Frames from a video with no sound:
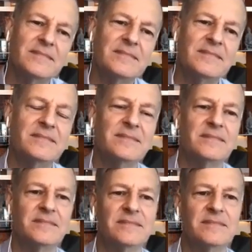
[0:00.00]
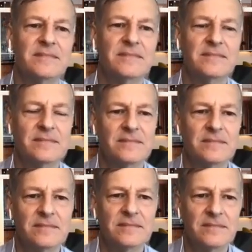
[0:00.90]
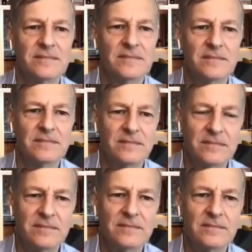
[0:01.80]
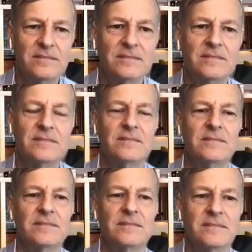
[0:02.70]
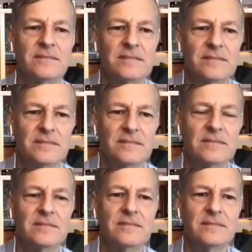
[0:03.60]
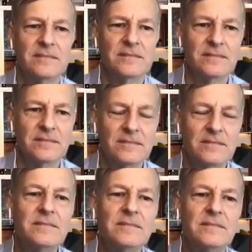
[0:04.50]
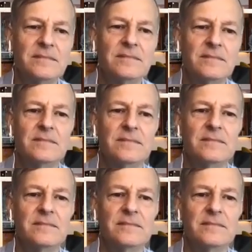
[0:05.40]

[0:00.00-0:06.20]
No words are spoken by the person on screen.